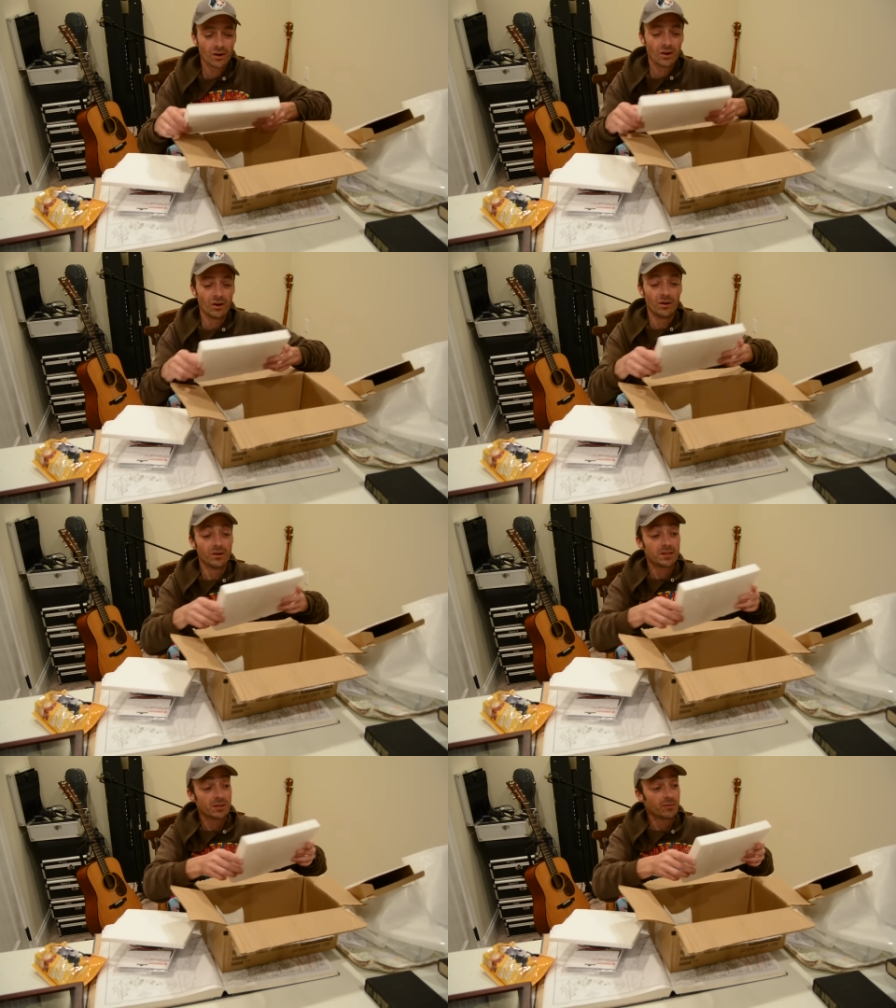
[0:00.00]

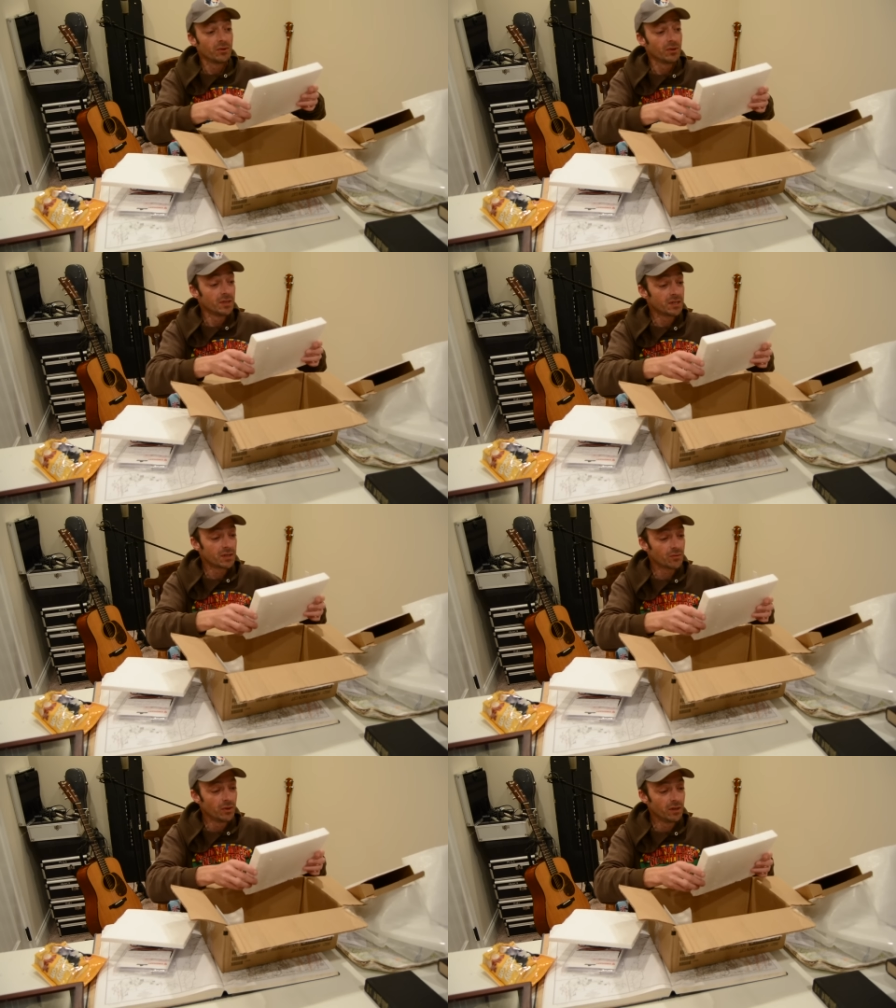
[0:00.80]
Oh, it's a really
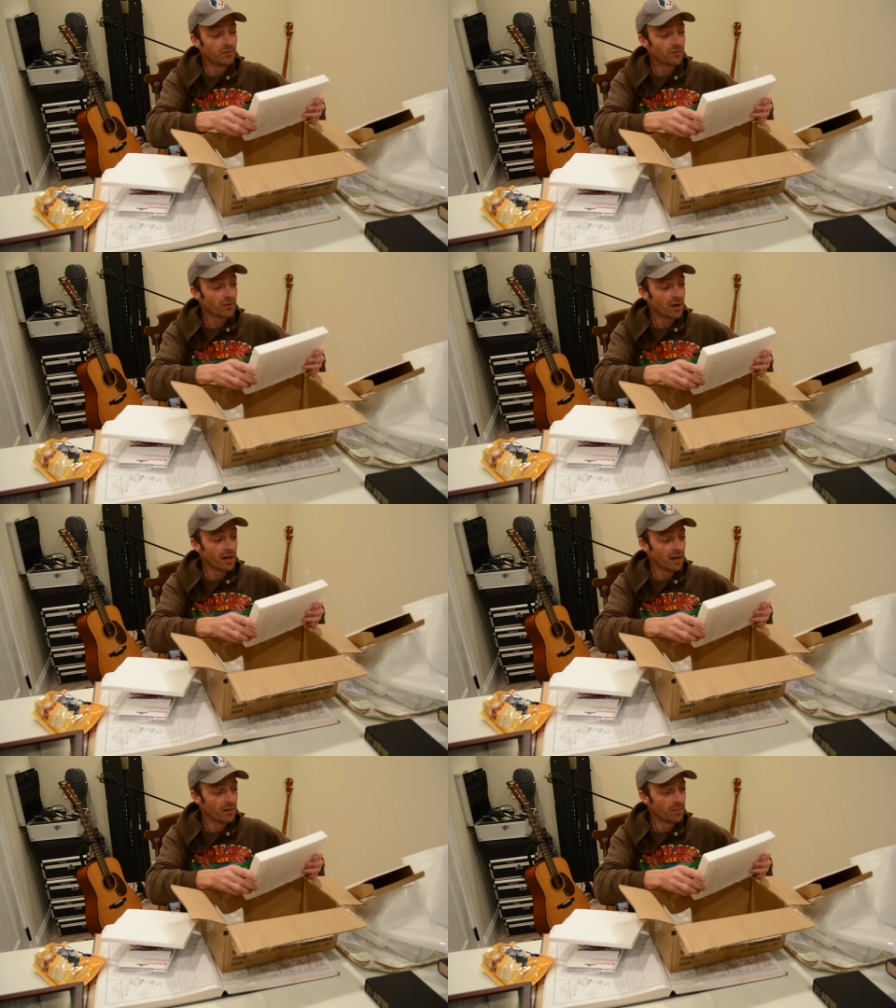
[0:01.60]
sweet
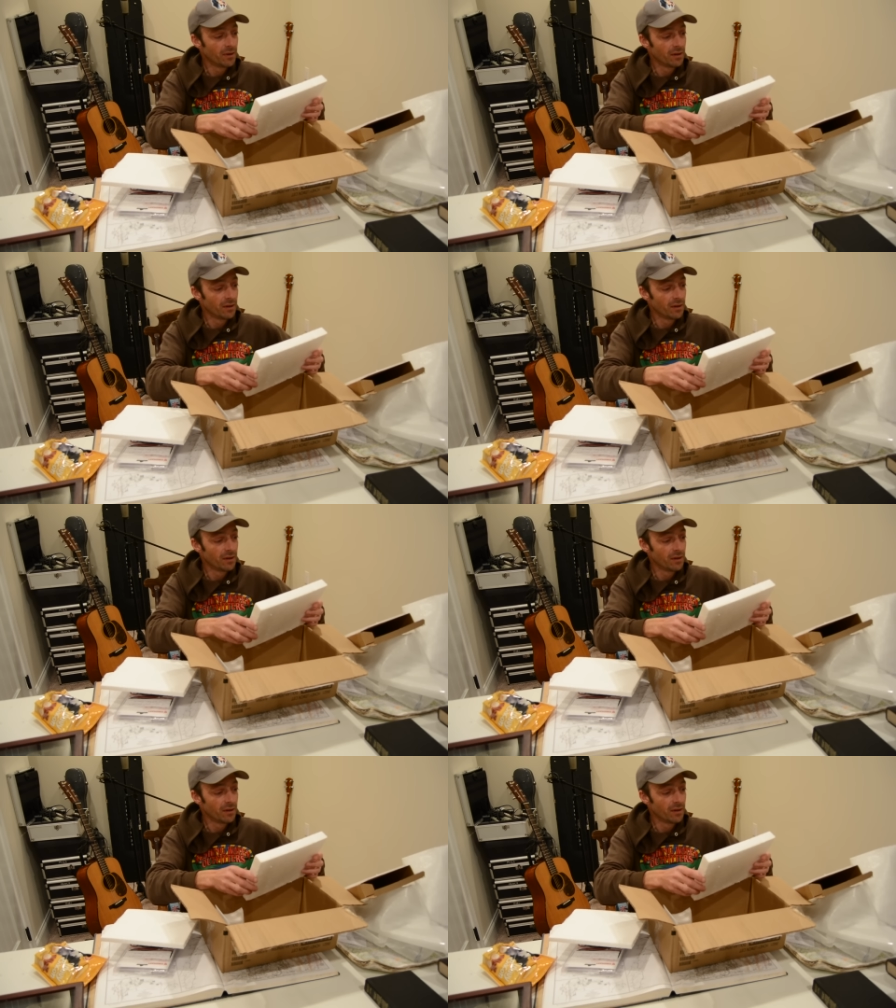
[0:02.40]
frame.